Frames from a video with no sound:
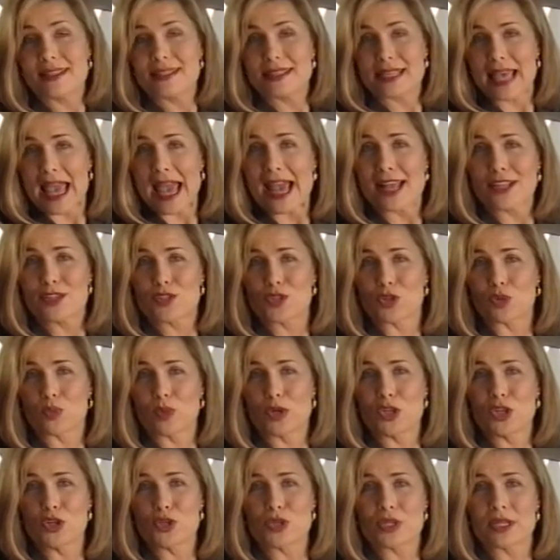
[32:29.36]
It's
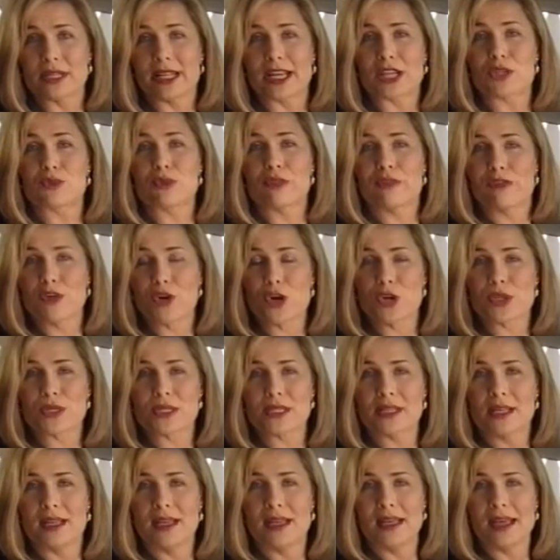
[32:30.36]
cancelled when you select
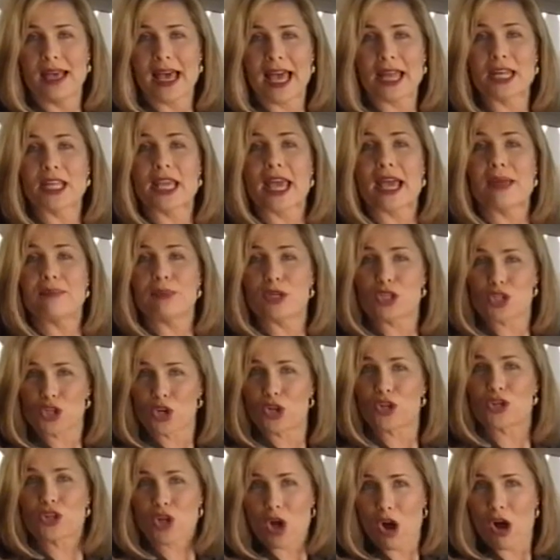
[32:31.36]
reverse and can be
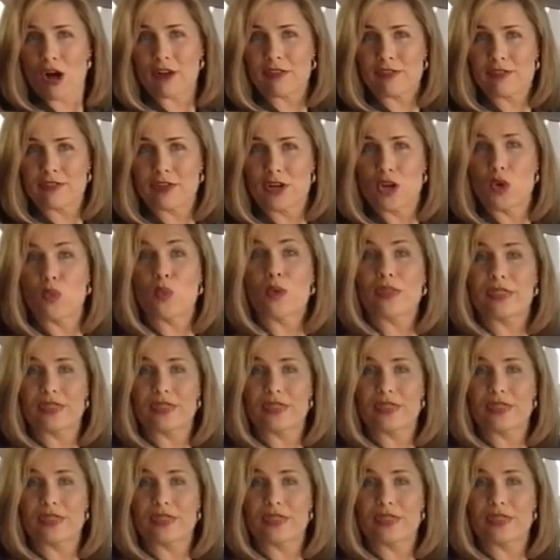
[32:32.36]
turned off